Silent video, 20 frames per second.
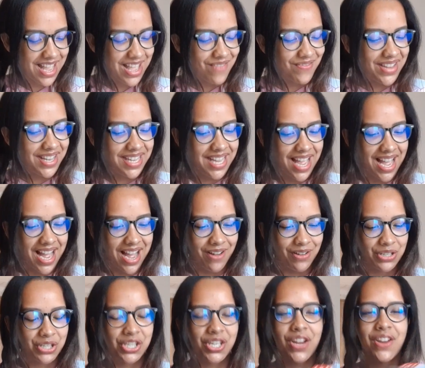But yeah, I'll
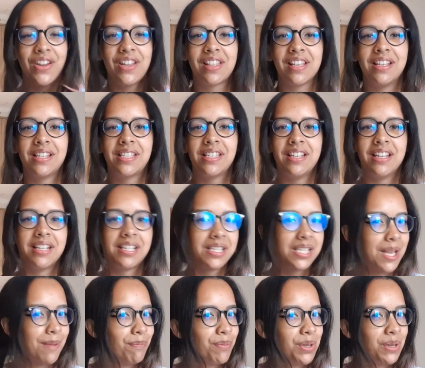show you this in a
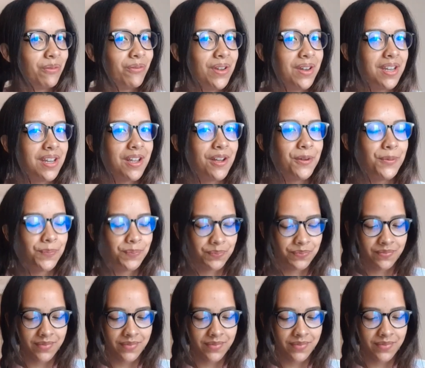separate video.